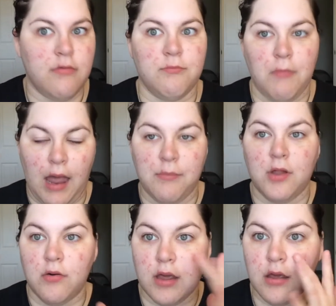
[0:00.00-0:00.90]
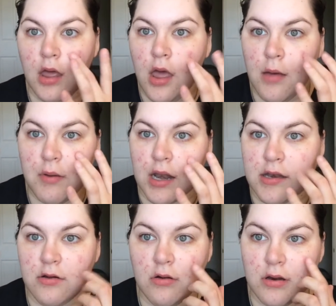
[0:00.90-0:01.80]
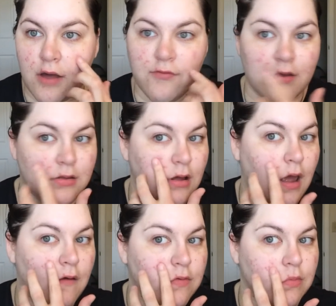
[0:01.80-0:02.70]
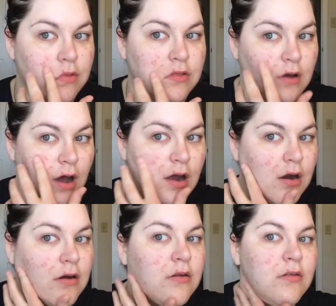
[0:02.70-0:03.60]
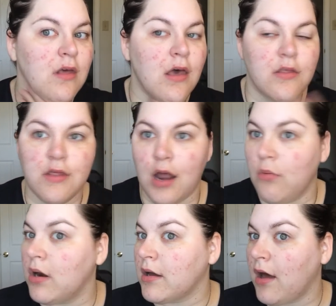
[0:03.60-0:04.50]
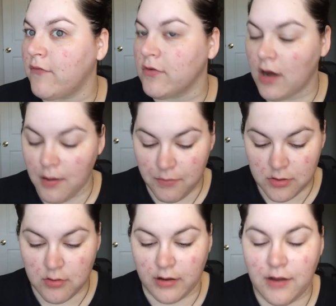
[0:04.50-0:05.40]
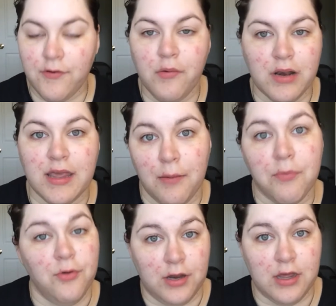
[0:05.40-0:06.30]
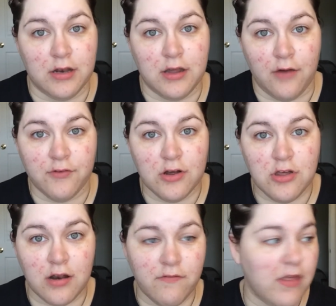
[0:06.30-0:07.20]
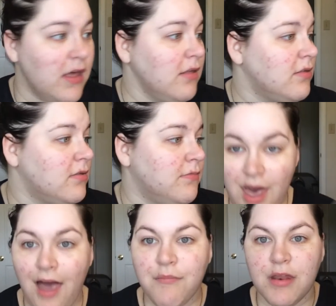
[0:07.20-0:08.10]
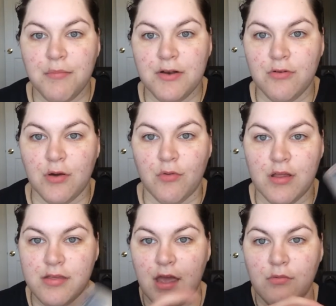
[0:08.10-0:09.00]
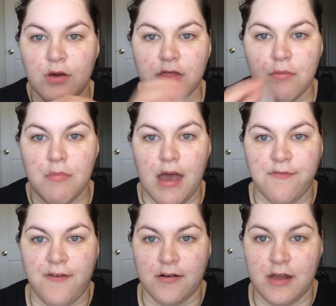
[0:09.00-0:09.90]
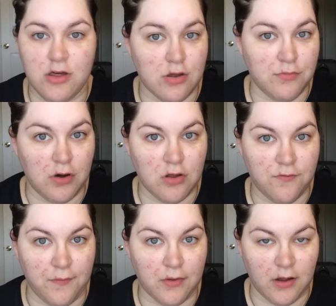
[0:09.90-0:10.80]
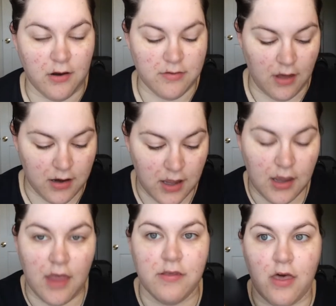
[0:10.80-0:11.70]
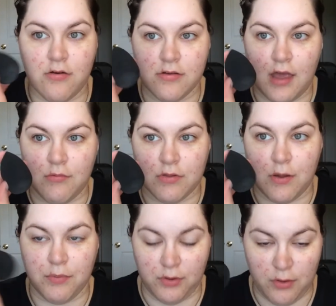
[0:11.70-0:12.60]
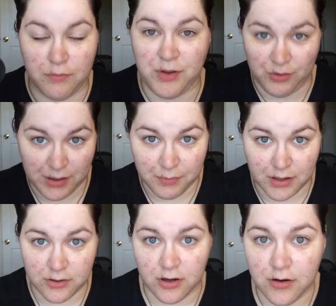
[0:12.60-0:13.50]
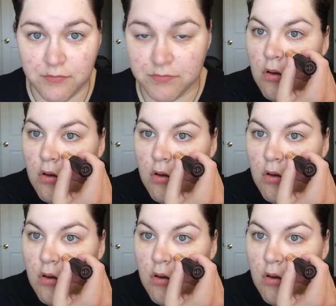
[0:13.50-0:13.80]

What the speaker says: mind-blowing, but I do definitely still have some scars that I want to cover up, so I definitely want to get pretty good coverage out of this. I'm going to be doing one side with my foundation brush from Clarisonic and the other side with a Beauty Blender.